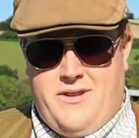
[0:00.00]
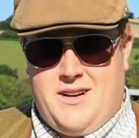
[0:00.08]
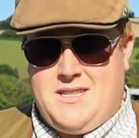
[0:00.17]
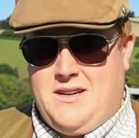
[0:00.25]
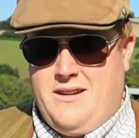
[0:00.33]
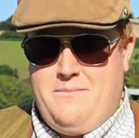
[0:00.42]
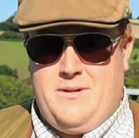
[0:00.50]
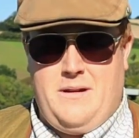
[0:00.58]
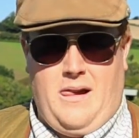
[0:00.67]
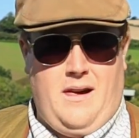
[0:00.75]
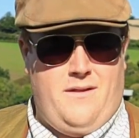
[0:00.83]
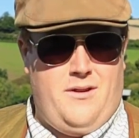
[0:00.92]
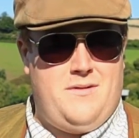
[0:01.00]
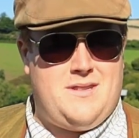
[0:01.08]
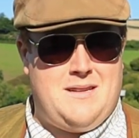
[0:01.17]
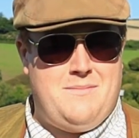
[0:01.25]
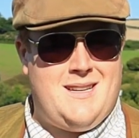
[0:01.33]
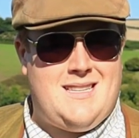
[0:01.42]
very exciting, but I've
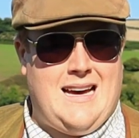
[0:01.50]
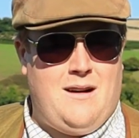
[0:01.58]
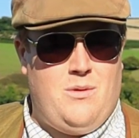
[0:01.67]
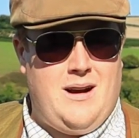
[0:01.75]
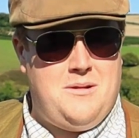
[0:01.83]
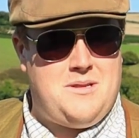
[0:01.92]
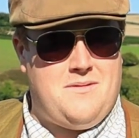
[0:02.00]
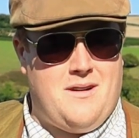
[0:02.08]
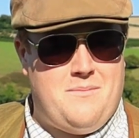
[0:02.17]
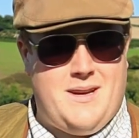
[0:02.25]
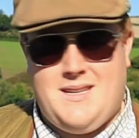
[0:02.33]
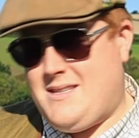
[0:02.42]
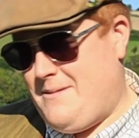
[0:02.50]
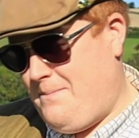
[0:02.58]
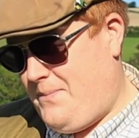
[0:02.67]
obviously missed that. What else have I missed?